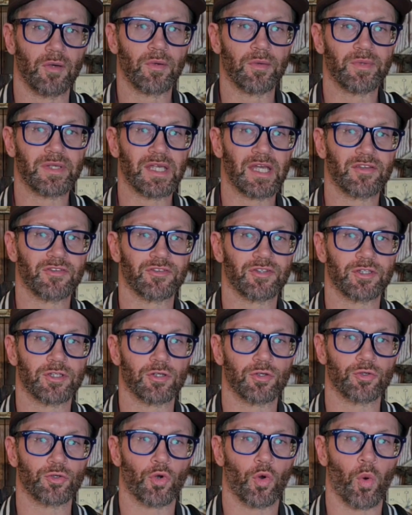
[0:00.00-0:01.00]
WWE has
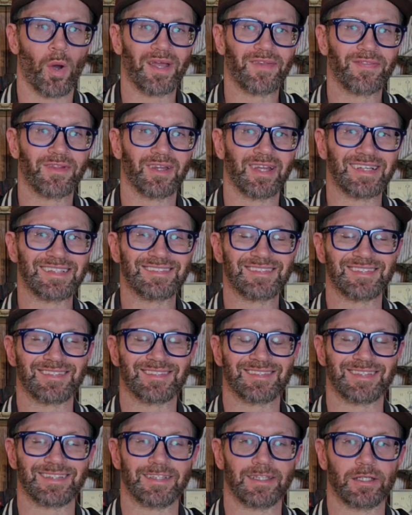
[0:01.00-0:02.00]
secured quite the
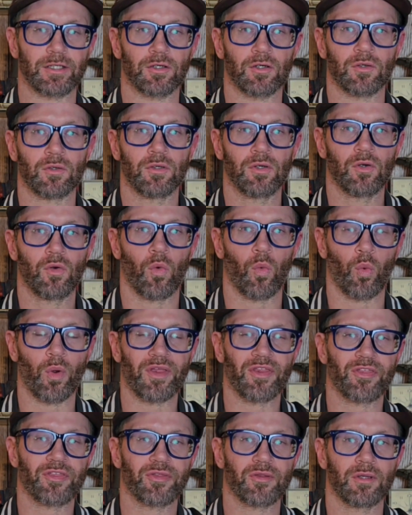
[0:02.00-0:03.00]
licensing deal
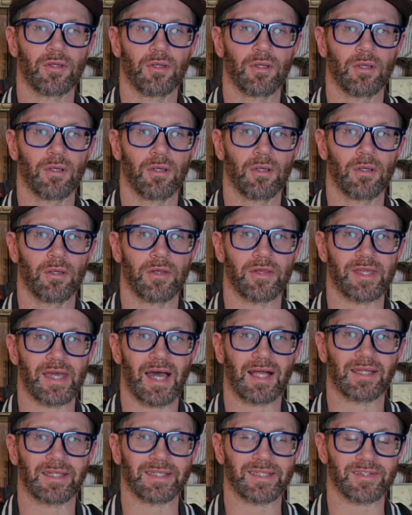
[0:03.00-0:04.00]
with the
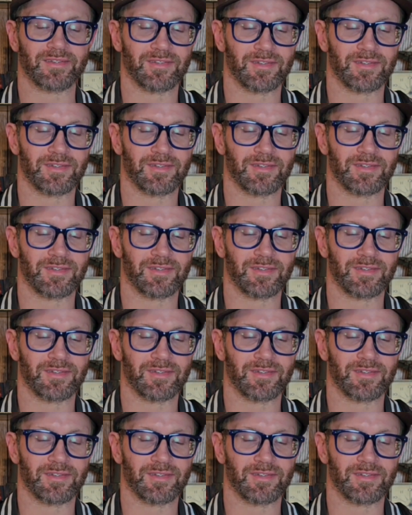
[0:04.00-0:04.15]
Ali